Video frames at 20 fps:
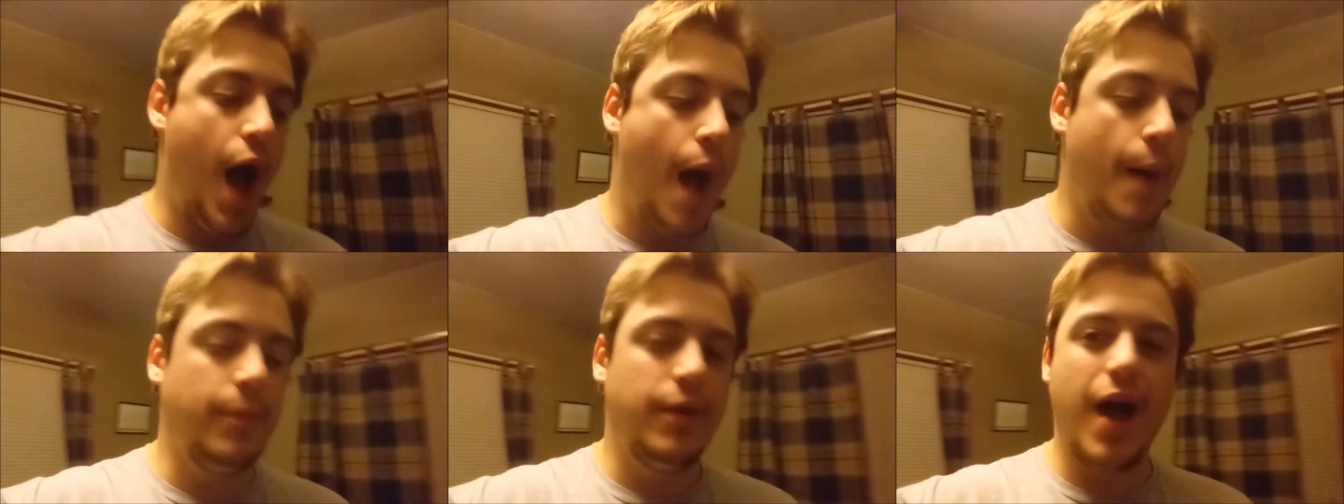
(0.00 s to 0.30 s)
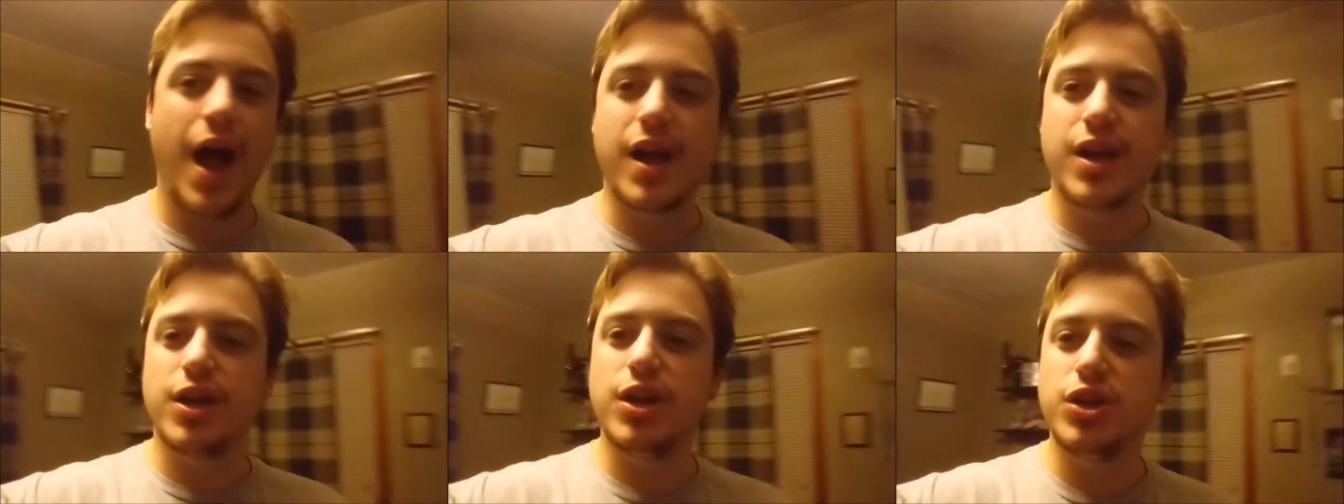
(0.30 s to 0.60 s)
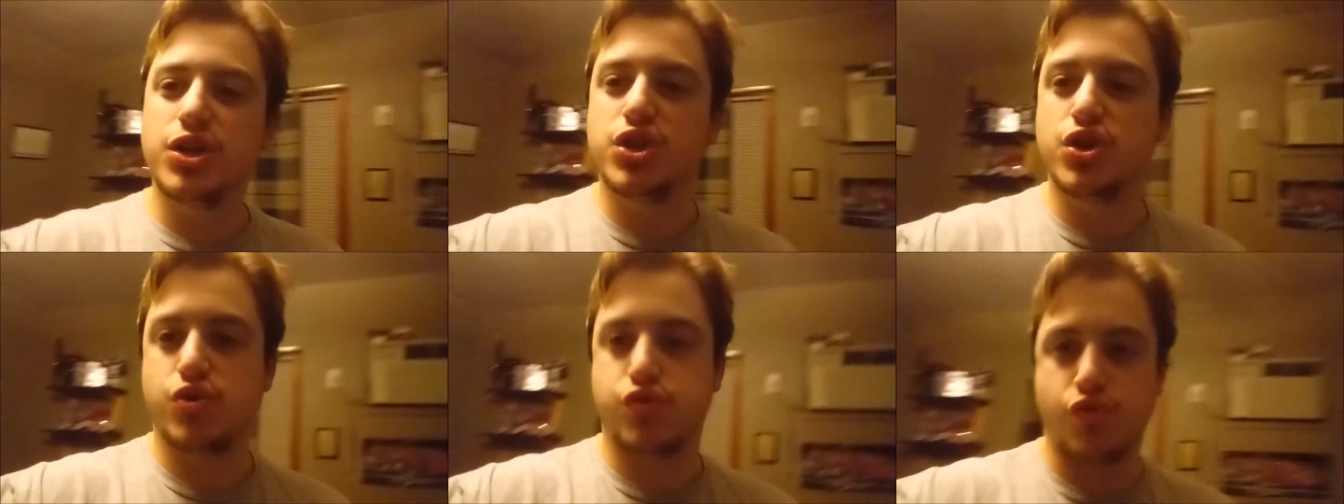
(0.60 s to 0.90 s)
I'm not
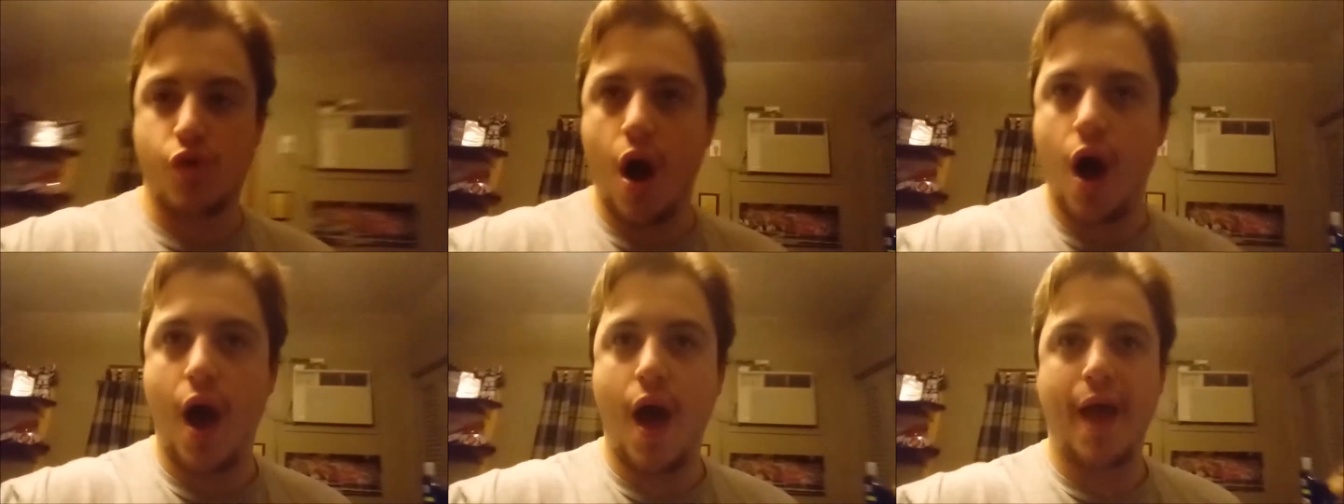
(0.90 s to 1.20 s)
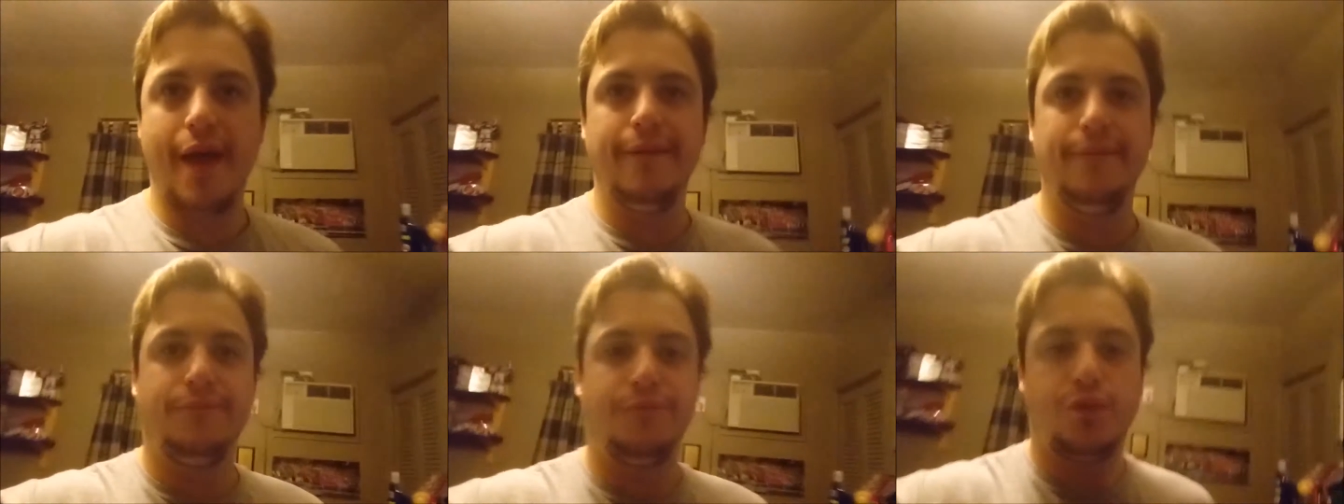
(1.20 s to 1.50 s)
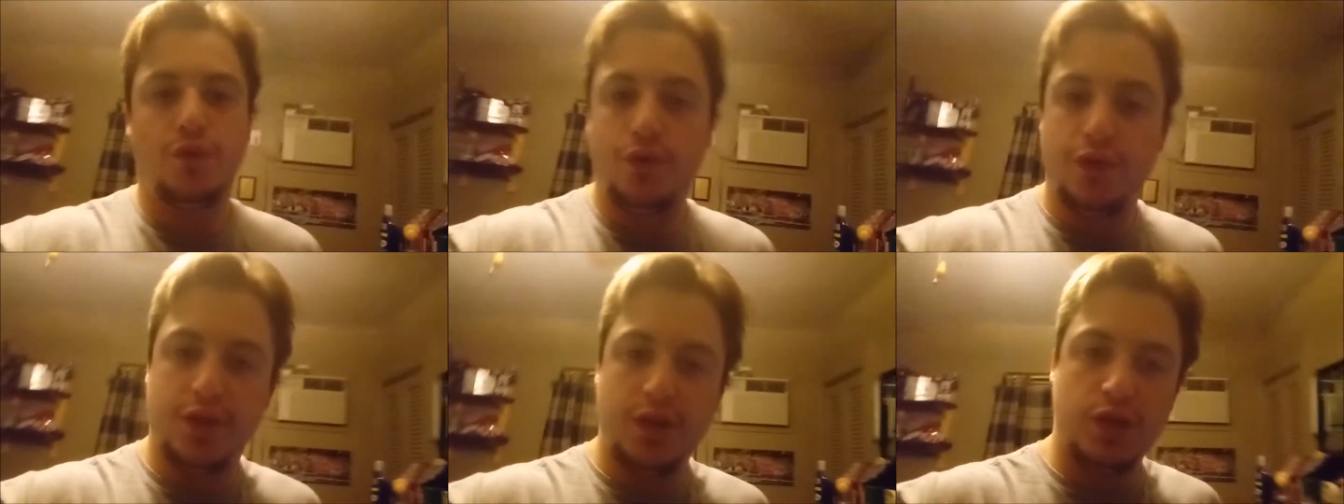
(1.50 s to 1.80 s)
gonna try
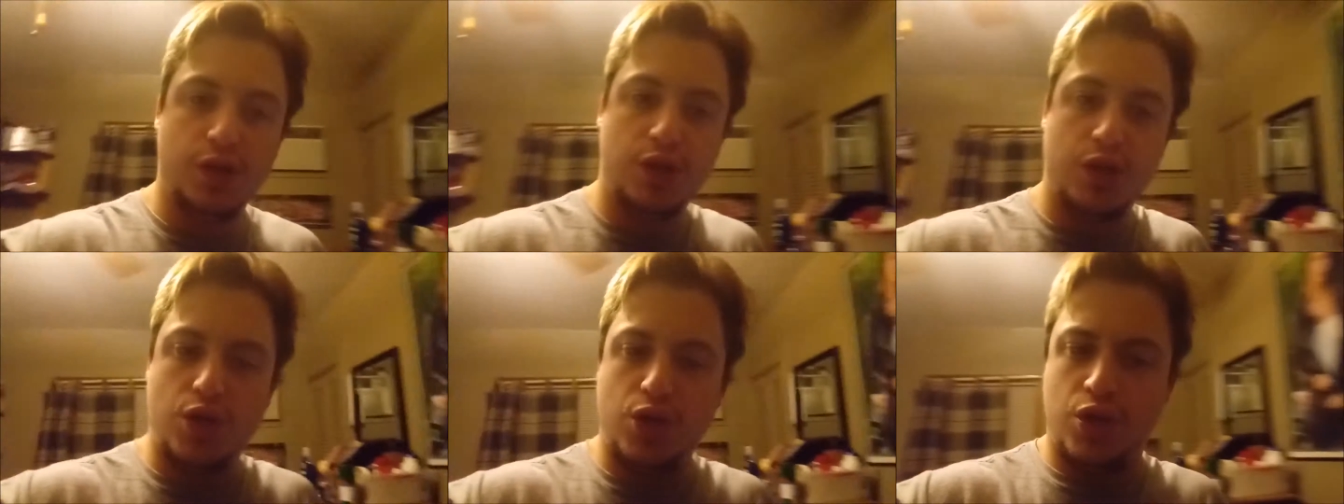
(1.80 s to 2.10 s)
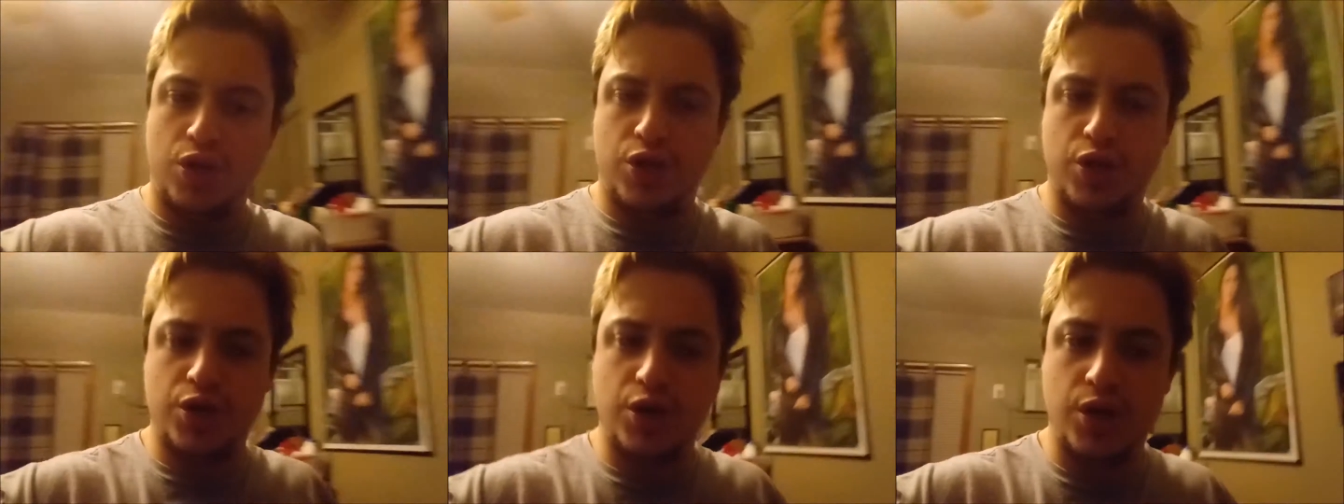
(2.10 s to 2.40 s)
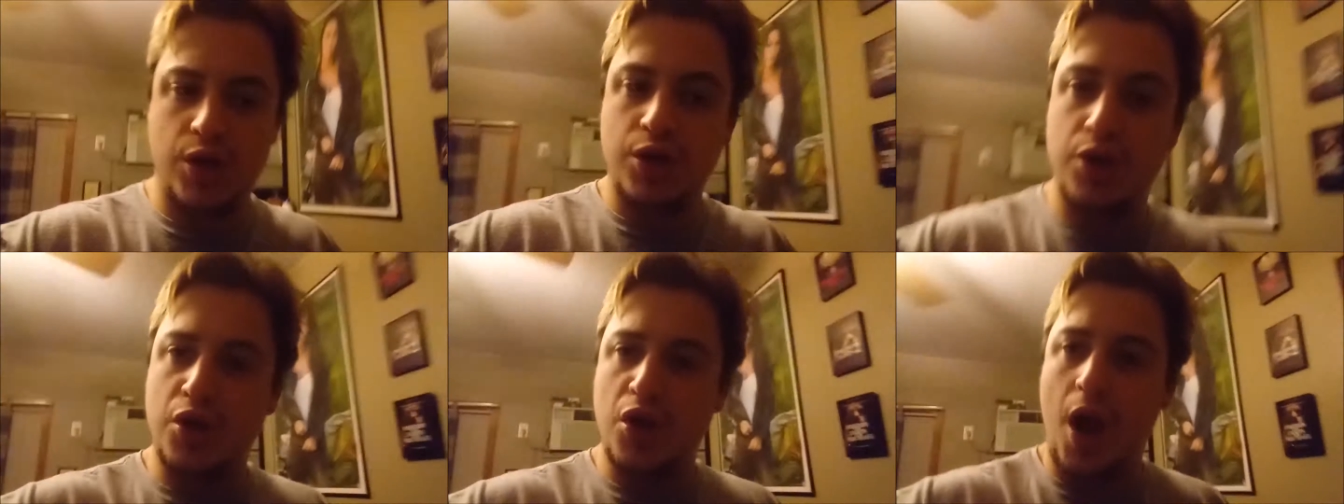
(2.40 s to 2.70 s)
for the.
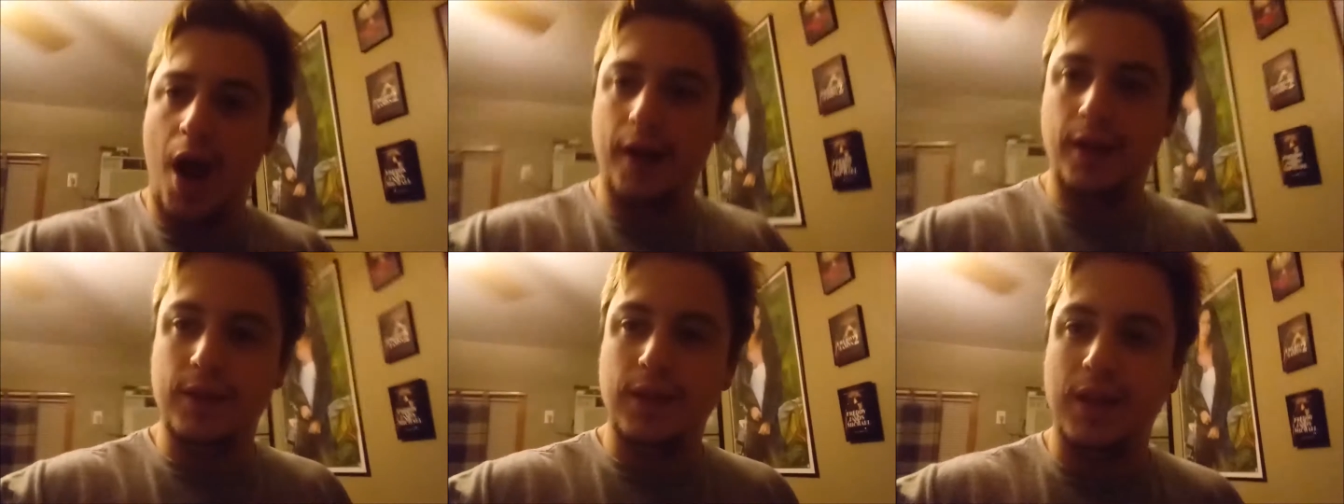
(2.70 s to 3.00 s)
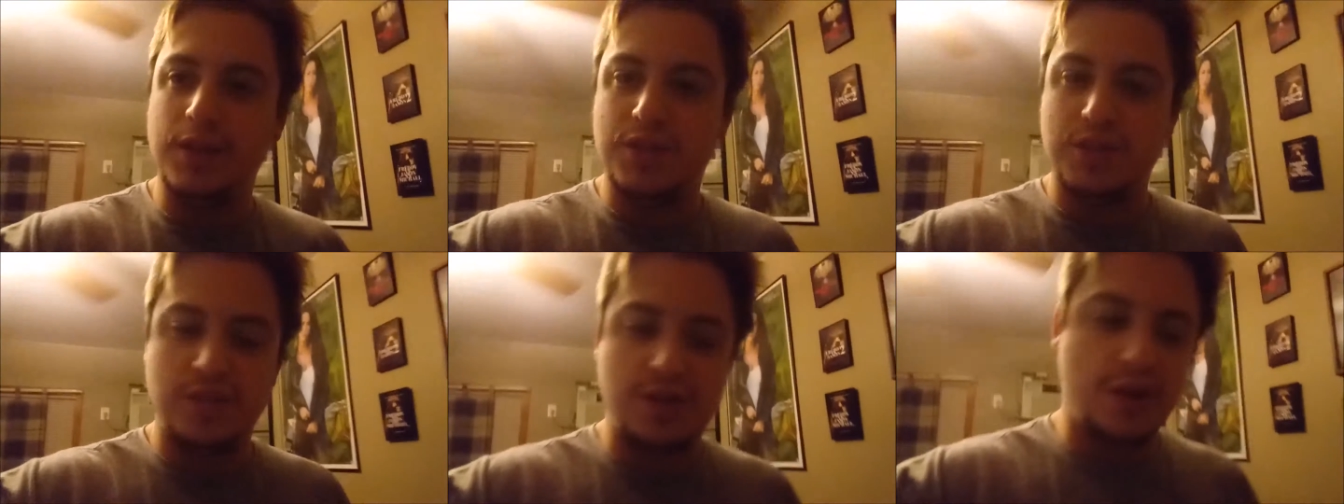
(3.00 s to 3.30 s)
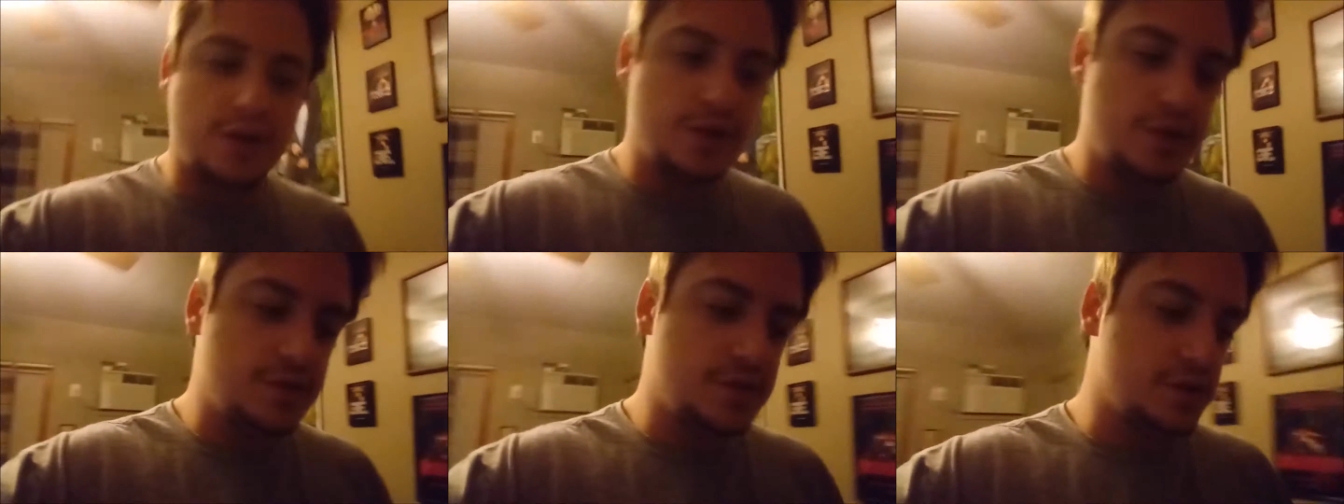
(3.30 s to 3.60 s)
Tiny
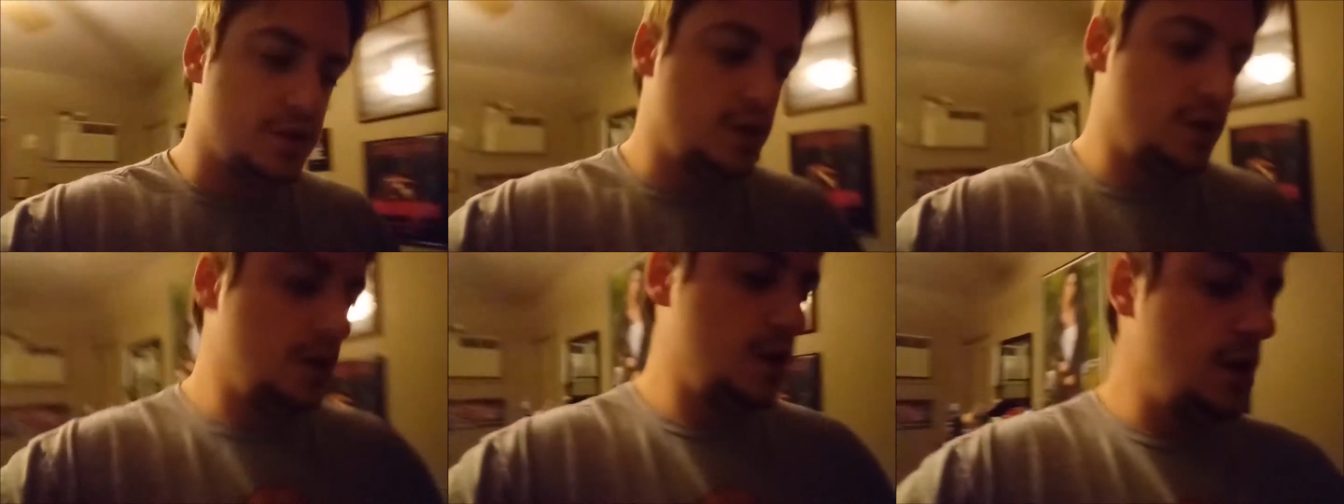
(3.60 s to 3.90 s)
legendaries.